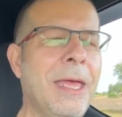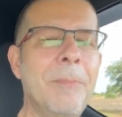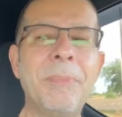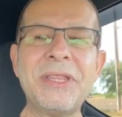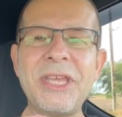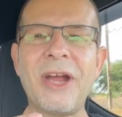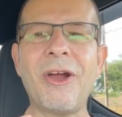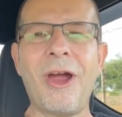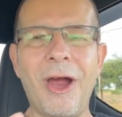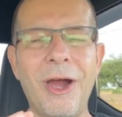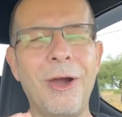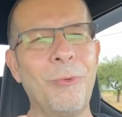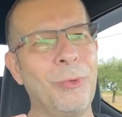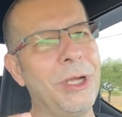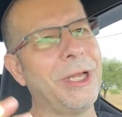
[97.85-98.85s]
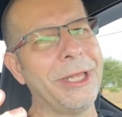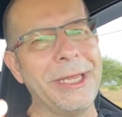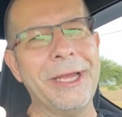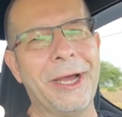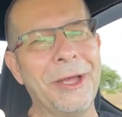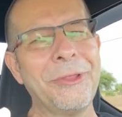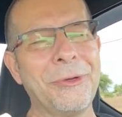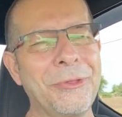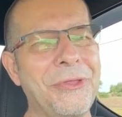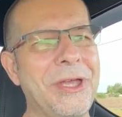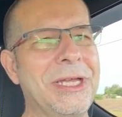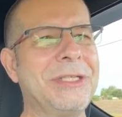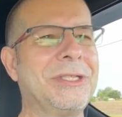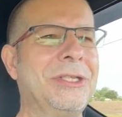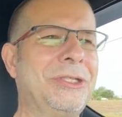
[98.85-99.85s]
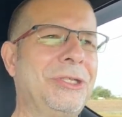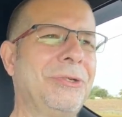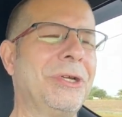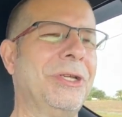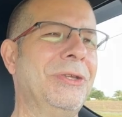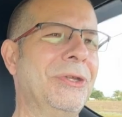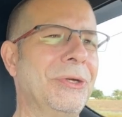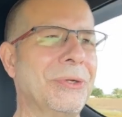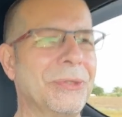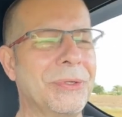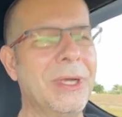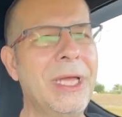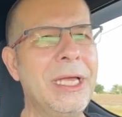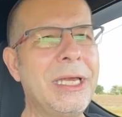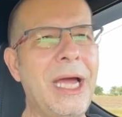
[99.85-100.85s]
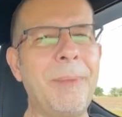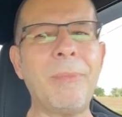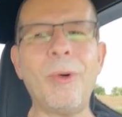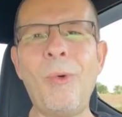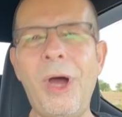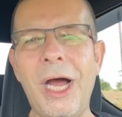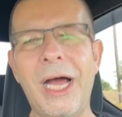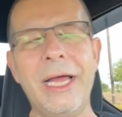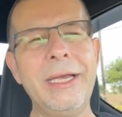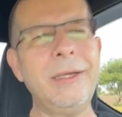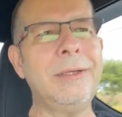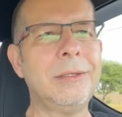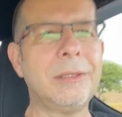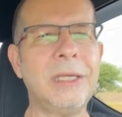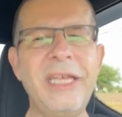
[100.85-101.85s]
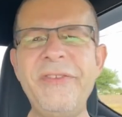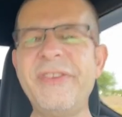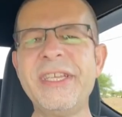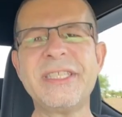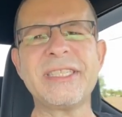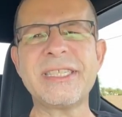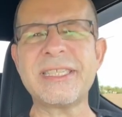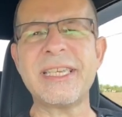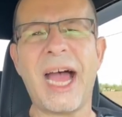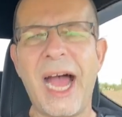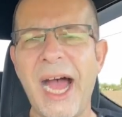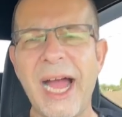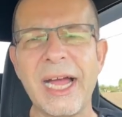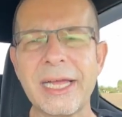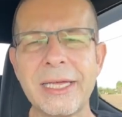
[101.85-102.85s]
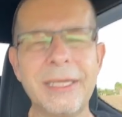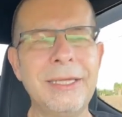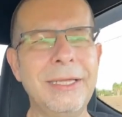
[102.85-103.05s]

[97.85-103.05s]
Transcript: But there are really other things that you can do. Number one, leave it stock.